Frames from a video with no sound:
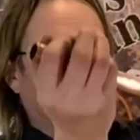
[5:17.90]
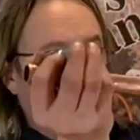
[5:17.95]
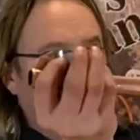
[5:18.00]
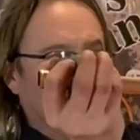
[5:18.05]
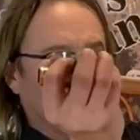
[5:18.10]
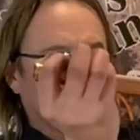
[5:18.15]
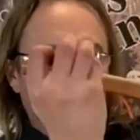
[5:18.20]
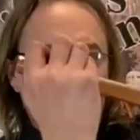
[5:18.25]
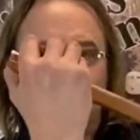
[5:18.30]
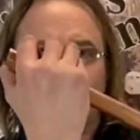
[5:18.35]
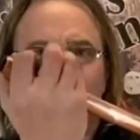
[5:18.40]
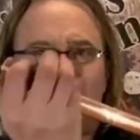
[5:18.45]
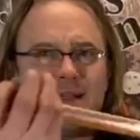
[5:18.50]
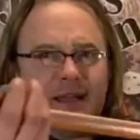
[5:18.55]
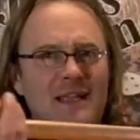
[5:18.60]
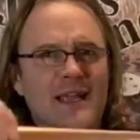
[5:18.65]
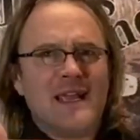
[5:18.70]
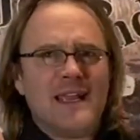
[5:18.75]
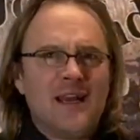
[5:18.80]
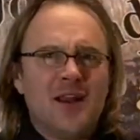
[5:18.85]
But
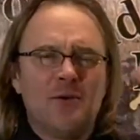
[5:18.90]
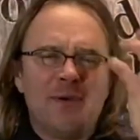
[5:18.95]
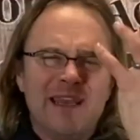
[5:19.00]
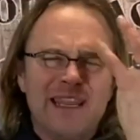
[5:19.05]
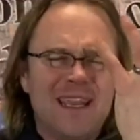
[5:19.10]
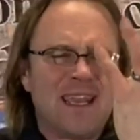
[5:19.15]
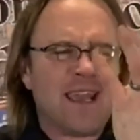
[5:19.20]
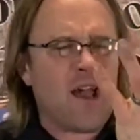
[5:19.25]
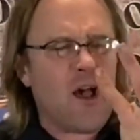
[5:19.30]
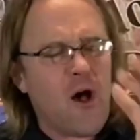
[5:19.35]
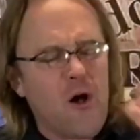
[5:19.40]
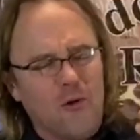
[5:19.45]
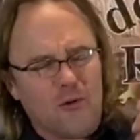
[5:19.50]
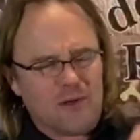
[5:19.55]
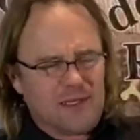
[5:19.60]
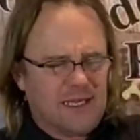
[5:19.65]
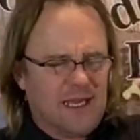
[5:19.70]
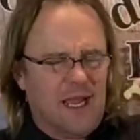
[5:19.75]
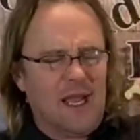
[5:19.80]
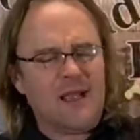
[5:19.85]
you know, when you get
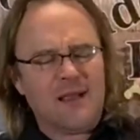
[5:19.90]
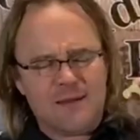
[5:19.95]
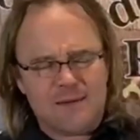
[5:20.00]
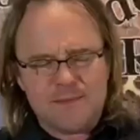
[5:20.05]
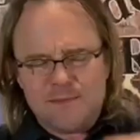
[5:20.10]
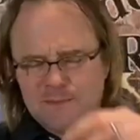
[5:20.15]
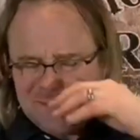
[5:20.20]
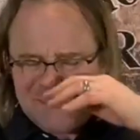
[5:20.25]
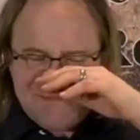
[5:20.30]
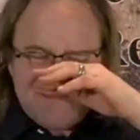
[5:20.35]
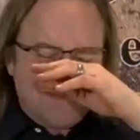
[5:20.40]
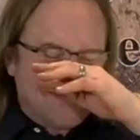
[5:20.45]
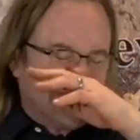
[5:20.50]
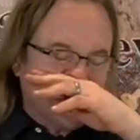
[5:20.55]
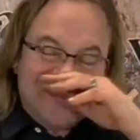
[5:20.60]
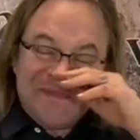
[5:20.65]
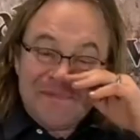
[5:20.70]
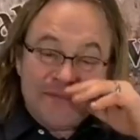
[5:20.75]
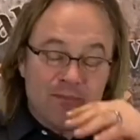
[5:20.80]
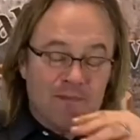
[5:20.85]
older,
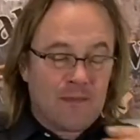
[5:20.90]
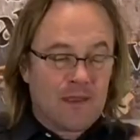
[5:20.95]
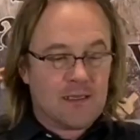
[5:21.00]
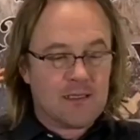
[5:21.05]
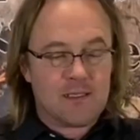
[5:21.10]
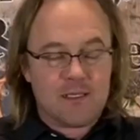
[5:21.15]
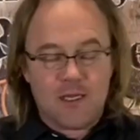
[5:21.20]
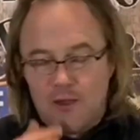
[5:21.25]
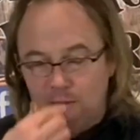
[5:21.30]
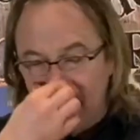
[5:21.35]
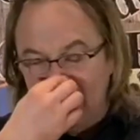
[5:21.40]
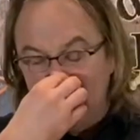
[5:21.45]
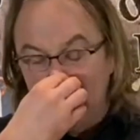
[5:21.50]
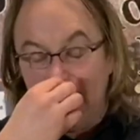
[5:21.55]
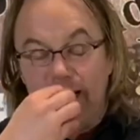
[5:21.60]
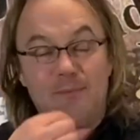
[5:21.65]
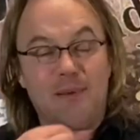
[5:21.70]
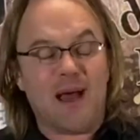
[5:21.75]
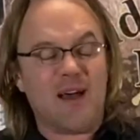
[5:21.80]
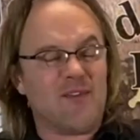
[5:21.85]
sorry,
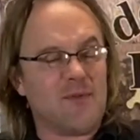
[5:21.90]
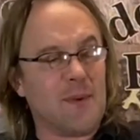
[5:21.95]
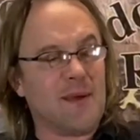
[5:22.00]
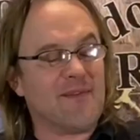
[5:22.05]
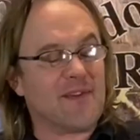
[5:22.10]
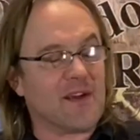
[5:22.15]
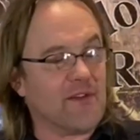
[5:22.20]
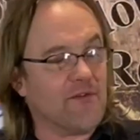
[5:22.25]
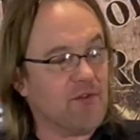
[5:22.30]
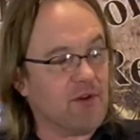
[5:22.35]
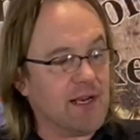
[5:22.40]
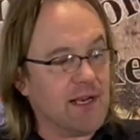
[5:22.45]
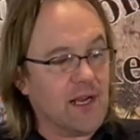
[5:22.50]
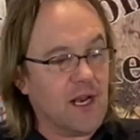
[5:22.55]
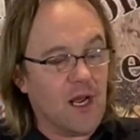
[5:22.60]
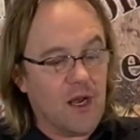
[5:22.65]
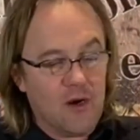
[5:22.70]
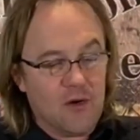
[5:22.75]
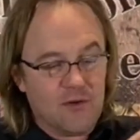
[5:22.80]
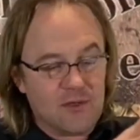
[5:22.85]
apart from having a runny
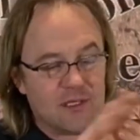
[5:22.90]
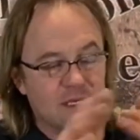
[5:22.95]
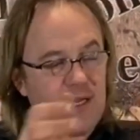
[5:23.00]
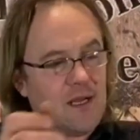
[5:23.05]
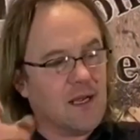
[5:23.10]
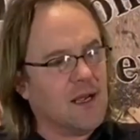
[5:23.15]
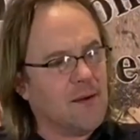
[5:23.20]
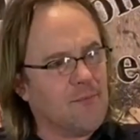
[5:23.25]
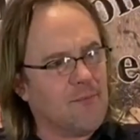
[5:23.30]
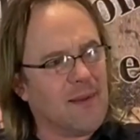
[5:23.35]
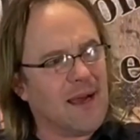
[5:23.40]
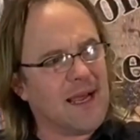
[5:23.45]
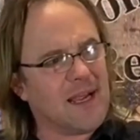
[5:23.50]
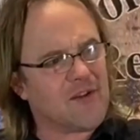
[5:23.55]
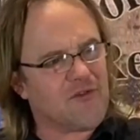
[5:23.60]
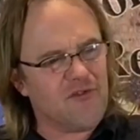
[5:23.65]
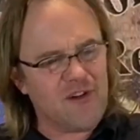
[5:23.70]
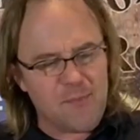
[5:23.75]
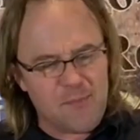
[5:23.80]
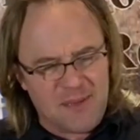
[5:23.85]
nose, my
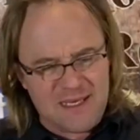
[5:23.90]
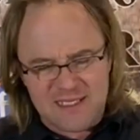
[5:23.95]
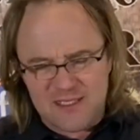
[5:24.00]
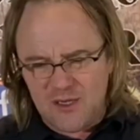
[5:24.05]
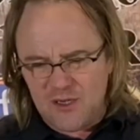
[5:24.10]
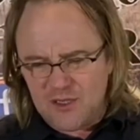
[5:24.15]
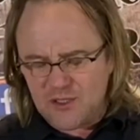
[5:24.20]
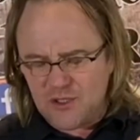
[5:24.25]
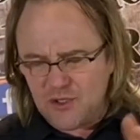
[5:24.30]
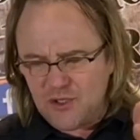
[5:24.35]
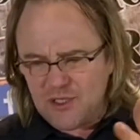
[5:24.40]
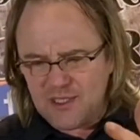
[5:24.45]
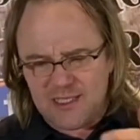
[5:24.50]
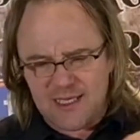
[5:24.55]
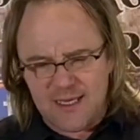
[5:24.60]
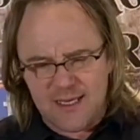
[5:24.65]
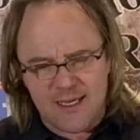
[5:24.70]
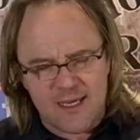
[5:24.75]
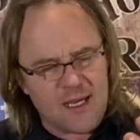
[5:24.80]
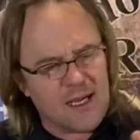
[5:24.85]
grip is not as good
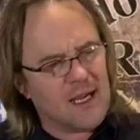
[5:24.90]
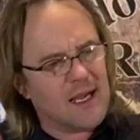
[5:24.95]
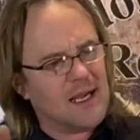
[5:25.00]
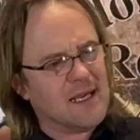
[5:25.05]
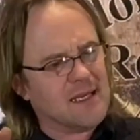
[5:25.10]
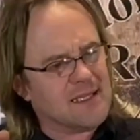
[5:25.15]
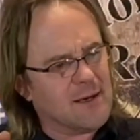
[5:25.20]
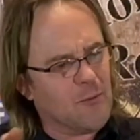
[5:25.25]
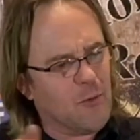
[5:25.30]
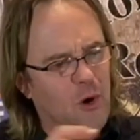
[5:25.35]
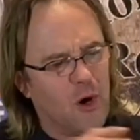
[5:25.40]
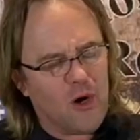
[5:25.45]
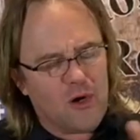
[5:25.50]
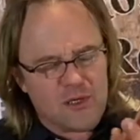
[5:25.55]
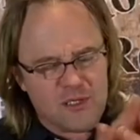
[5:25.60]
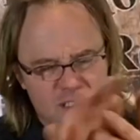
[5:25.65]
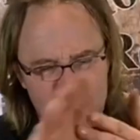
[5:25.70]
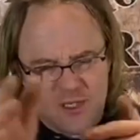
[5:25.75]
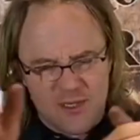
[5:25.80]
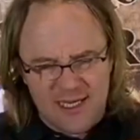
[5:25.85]
as it
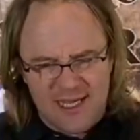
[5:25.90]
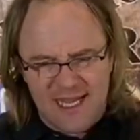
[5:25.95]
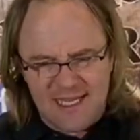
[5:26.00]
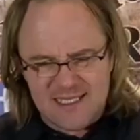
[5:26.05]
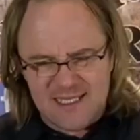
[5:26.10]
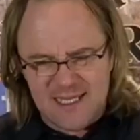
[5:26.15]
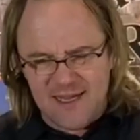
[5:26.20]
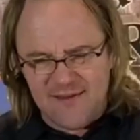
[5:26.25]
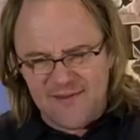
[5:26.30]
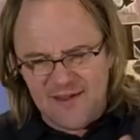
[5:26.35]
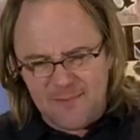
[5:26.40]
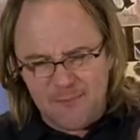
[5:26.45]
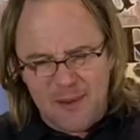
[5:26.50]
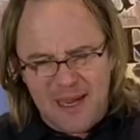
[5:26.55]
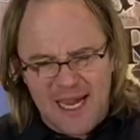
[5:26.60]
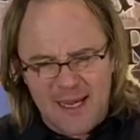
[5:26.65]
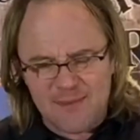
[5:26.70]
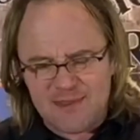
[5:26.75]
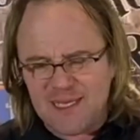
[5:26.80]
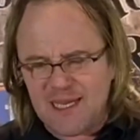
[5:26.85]
was. So it gets, if your
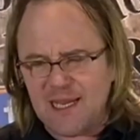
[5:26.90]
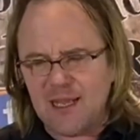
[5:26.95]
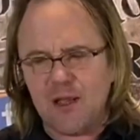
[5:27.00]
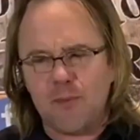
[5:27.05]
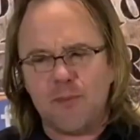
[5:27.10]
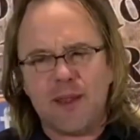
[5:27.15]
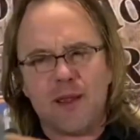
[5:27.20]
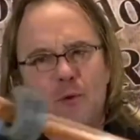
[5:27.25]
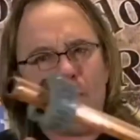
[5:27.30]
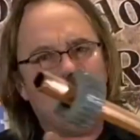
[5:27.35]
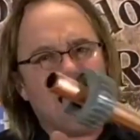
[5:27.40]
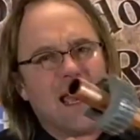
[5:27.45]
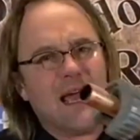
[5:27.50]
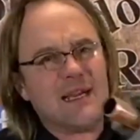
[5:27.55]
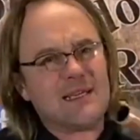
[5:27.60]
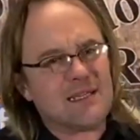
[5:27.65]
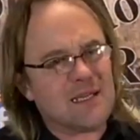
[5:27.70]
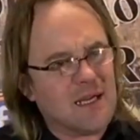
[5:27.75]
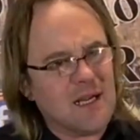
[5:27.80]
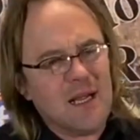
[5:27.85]
pipe's a little bit
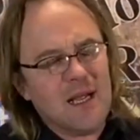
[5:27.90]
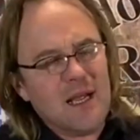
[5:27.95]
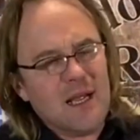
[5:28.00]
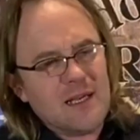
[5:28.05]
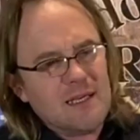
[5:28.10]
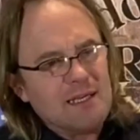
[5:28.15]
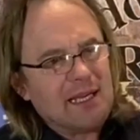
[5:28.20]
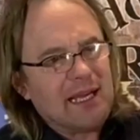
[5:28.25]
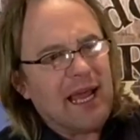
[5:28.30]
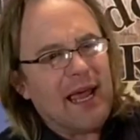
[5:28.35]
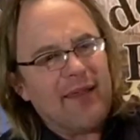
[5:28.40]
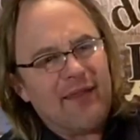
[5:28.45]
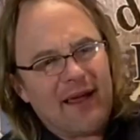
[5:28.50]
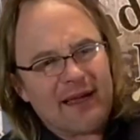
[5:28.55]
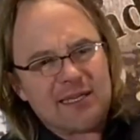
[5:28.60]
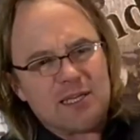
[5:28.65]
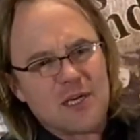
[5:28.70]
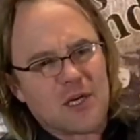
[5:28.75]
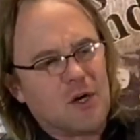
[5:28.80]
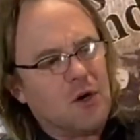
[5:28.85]
wet, to get
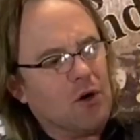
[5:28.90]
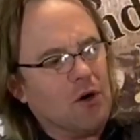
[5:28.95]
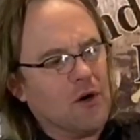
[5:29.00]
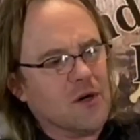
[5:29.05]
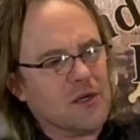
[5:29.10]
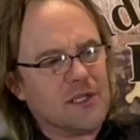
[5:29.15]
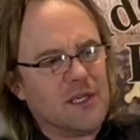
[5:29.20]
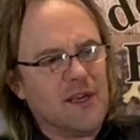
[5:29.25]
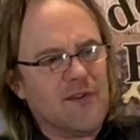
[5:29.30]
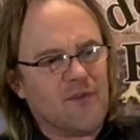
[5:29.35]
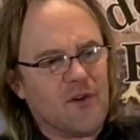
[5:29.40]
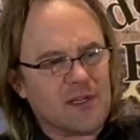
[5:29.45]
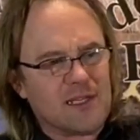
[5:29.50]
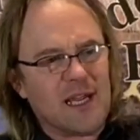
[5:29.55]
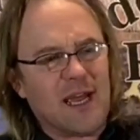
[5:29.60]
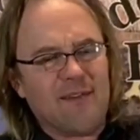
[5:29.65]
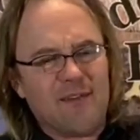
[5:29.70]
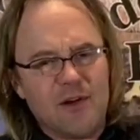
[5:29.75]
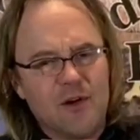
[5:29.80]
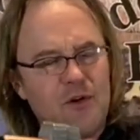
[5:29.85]
that to cut, you've got
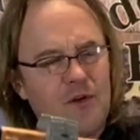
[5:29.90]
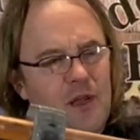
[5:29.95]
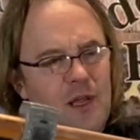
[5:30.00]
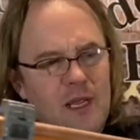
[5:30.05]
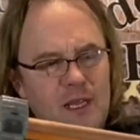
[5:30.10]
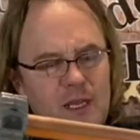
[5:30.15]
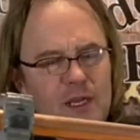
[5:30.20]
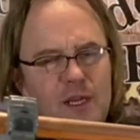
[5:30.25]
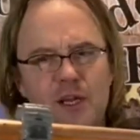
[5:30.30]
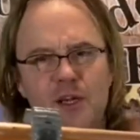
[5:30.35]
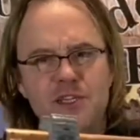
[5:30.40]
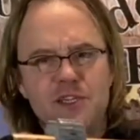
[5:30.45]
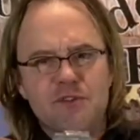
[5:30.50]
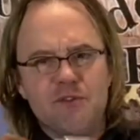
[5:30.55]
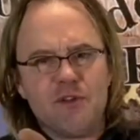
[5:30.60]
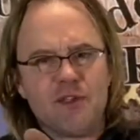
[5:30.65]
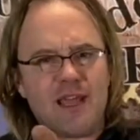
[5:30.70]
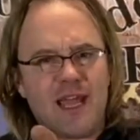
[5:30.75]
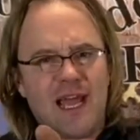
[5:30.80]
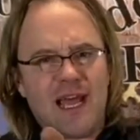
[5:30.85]
to have use
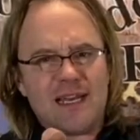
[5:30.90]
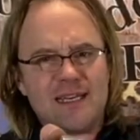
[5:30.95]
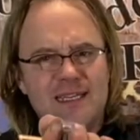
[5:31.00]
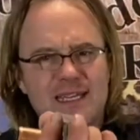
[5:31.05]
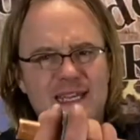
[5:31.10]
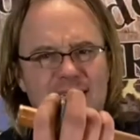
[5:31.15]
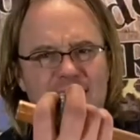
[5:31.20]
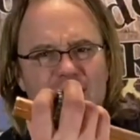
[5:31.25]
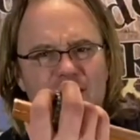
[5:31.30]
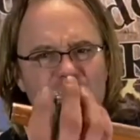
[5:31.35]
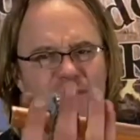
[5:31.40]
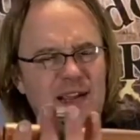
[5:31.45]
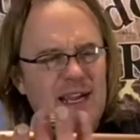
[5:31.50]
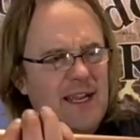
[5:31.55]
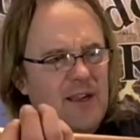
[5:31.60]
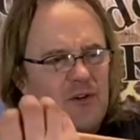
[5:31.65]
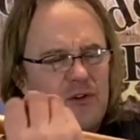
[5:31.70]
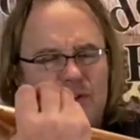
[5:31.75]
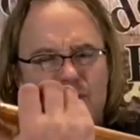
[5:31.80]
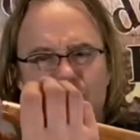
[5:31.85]
your other hand to get a
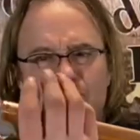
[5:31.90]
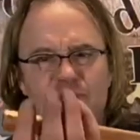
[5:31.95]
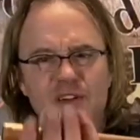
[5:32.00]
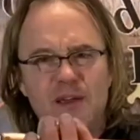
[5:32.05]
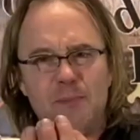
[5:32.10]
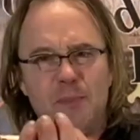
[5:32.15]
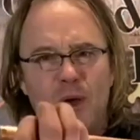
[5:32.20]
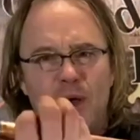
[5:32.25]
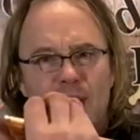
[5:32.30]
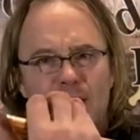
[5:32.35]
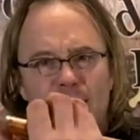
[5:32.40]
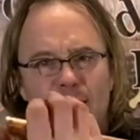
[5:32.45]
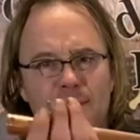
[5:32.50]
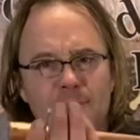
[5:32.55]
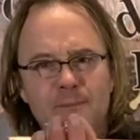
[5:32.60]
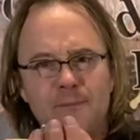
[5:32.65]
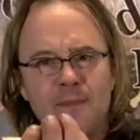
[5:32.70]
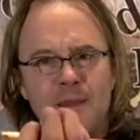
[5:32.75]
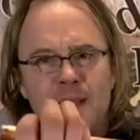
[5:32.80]
really good grip on it.